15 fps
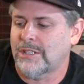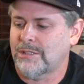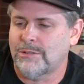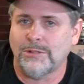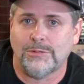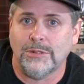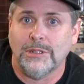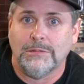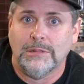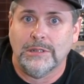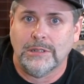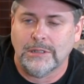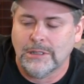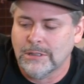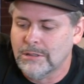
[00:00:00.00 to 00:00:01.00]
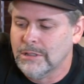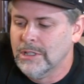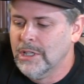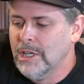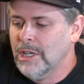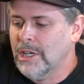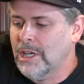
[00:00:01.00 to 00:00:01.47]
just really want to
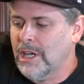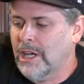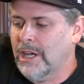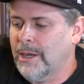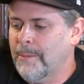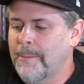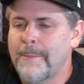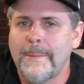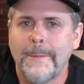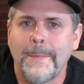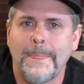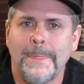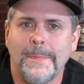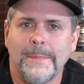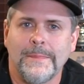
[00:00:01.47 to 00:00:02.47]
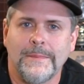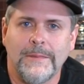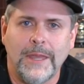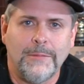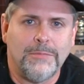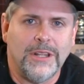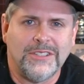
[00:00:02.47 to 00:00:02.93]
know.
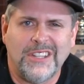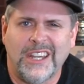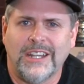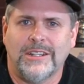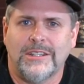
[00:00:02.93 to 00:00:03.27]
And plus, I